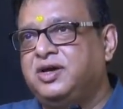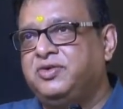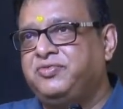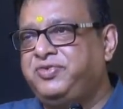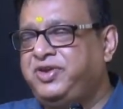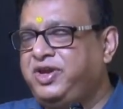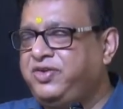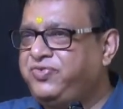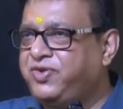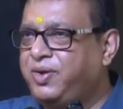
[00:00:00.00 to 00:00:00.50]

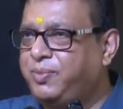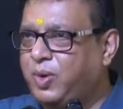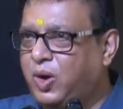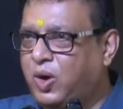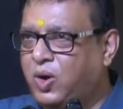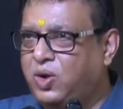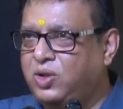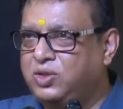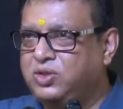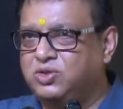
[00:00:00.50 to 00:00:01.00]
free from
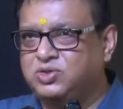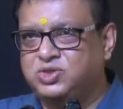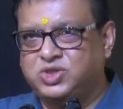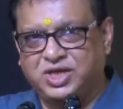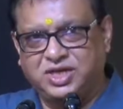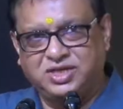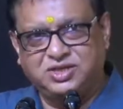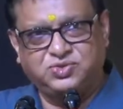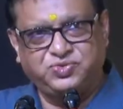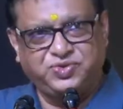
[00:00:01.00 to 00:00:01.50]
all those
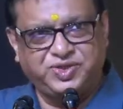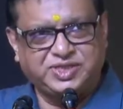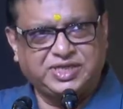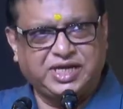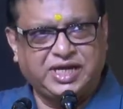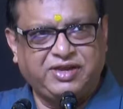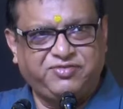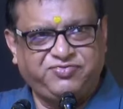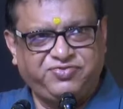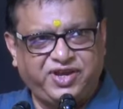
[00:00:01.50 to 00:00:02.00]
things which
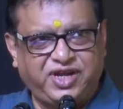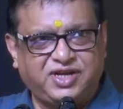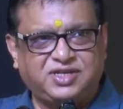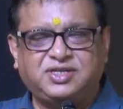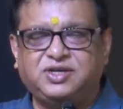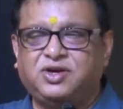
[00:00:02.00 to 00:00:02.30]
can affect